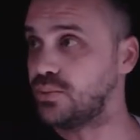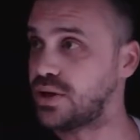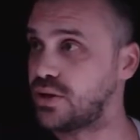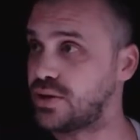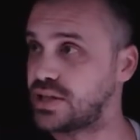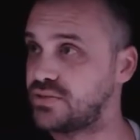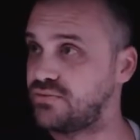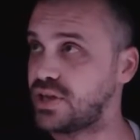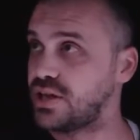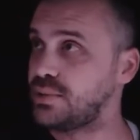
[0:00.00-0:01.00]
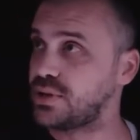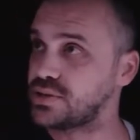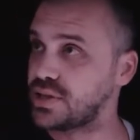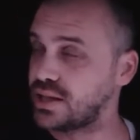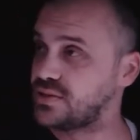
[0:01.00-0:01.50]
We know that's v
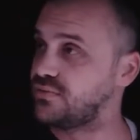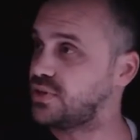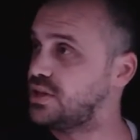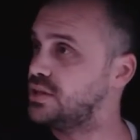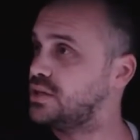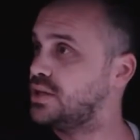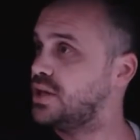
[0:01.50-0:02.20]
because that's v.